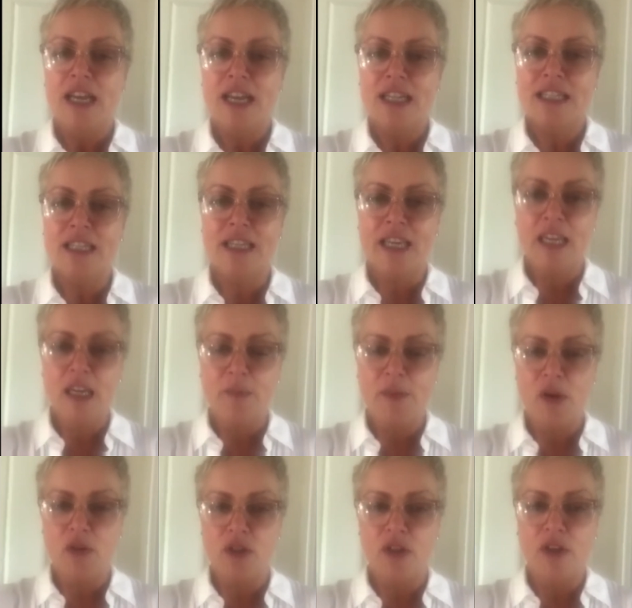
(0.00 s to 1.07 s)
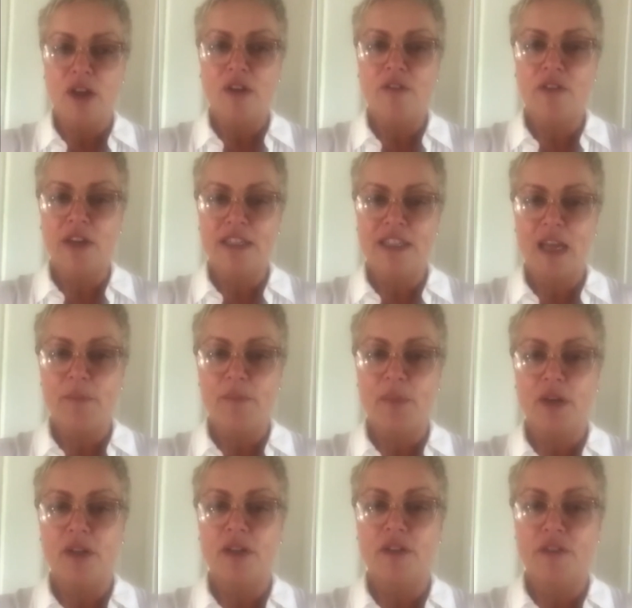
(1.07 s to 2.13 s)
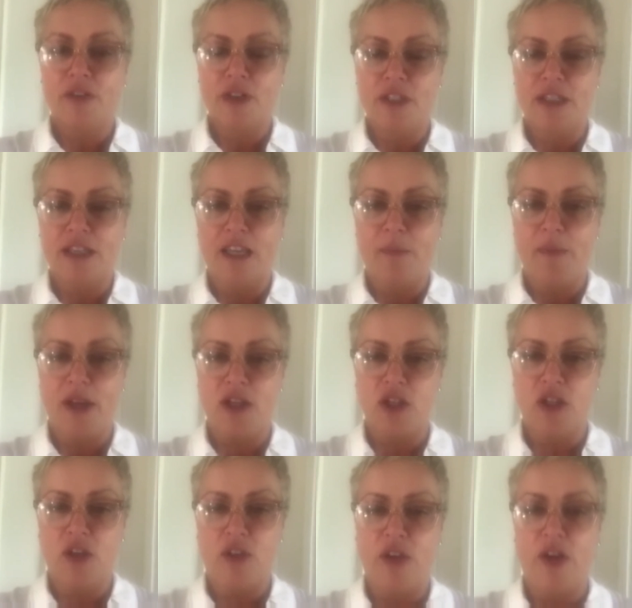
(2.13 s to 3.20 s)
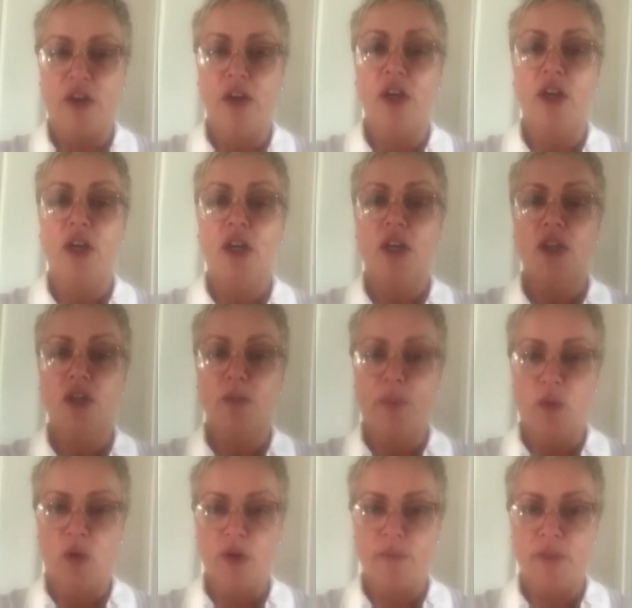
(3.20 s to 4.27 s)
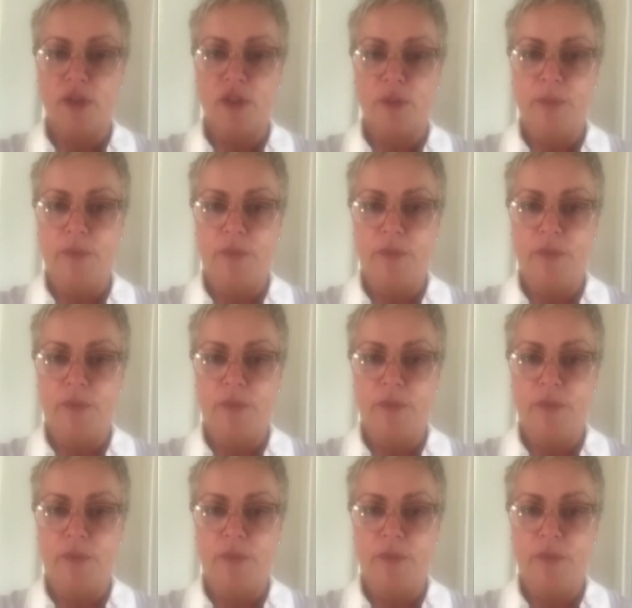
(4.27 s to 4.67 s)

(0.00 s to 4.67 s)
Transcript: Let's think about, for example, the first thing I mentioned there, deportment.